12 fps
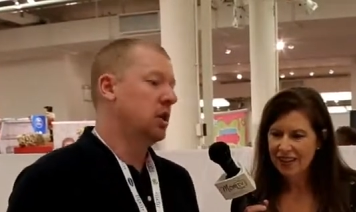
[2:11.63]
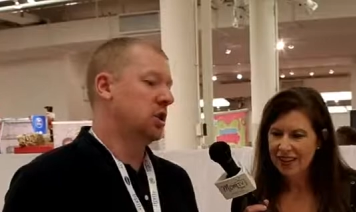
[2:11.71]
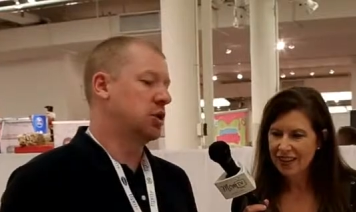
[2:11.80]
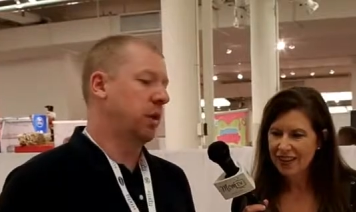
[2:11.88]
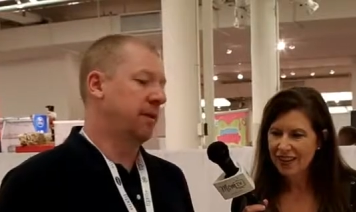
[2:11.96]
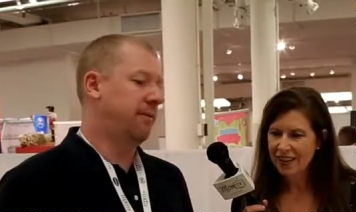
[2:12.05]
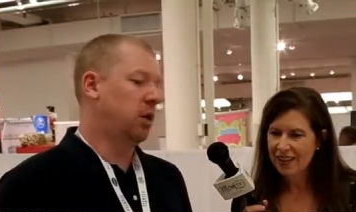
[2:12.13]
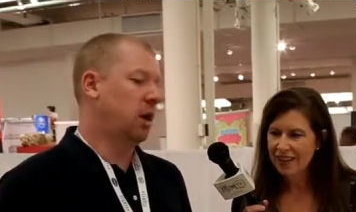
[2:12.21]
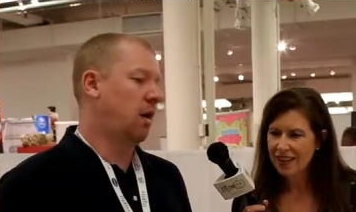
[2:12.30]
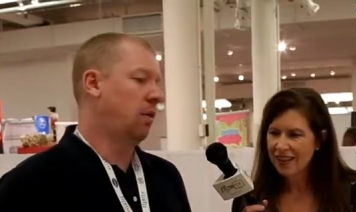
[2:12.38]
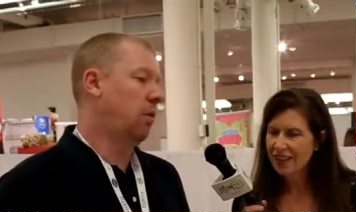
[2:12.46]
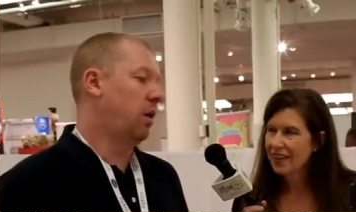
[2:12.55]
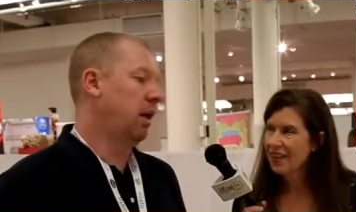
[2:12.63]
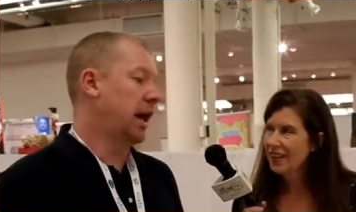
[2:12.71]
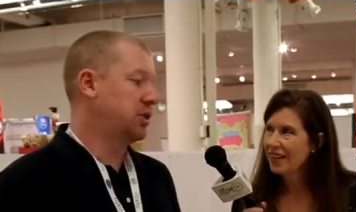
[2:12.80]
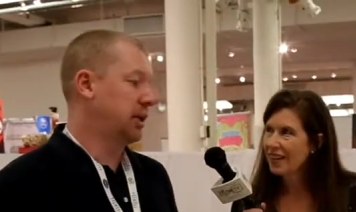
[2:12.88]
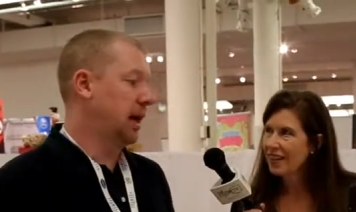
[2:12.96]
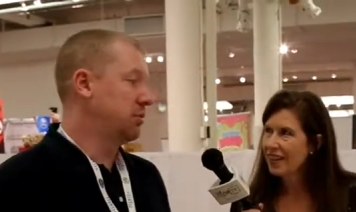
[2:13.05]
Speaker 1: The $24 one
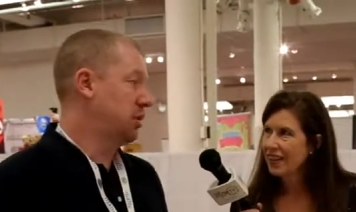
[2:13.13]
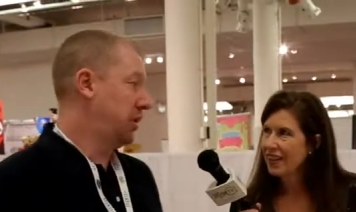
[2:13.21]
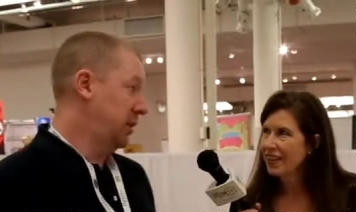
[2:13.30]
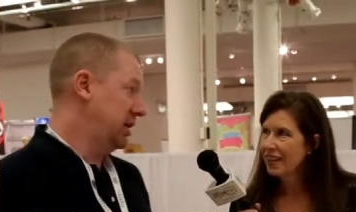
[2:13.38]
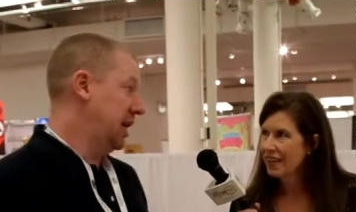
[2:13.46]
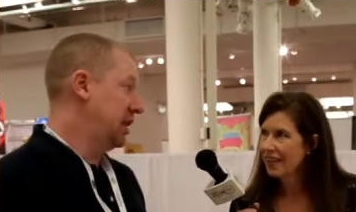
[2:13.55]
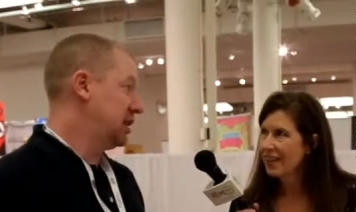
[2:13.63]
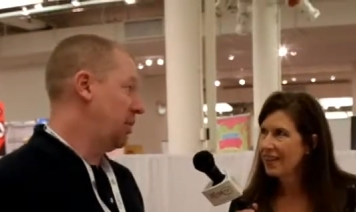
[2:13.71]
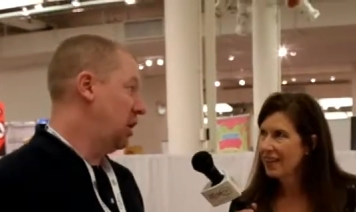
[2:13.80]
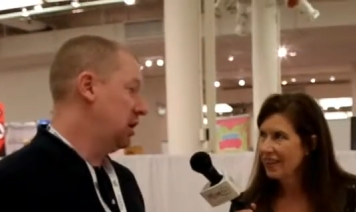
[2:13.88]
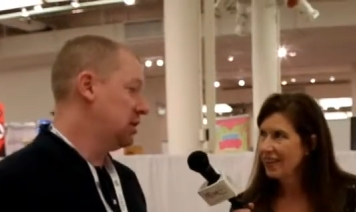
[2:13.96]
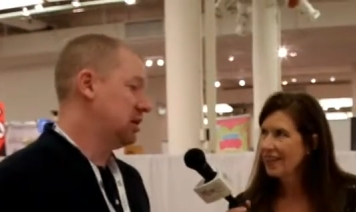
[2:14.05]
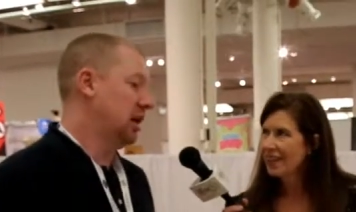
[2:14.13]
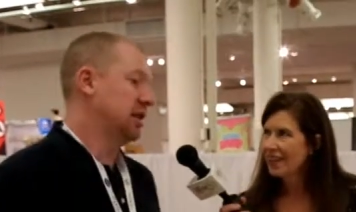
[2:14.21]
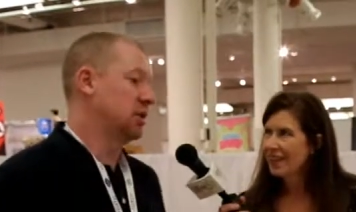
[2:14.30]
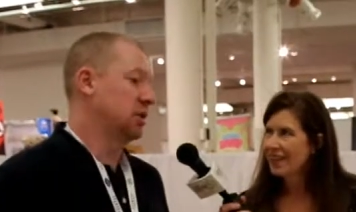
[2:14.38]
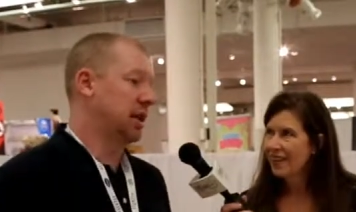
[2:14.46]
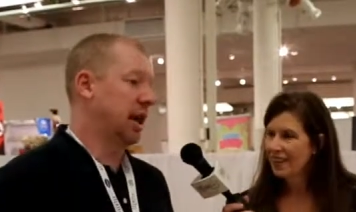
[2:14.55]
actually comes with three tennis balls, uh,
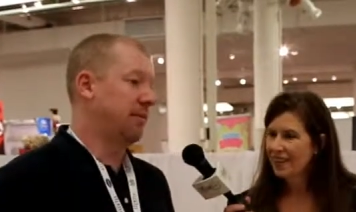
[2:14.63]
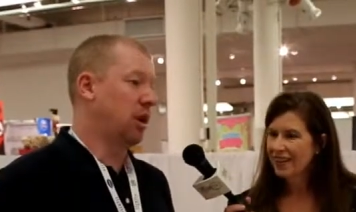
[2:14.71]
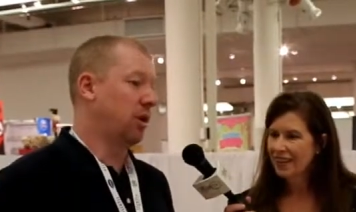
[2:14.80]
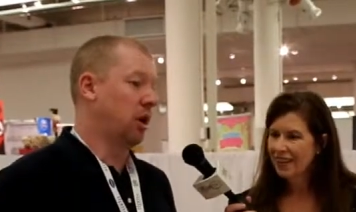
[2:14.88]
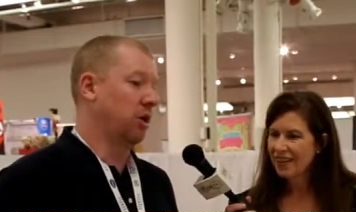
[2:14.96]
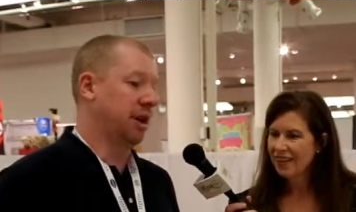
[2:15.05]
so it's kind of our, our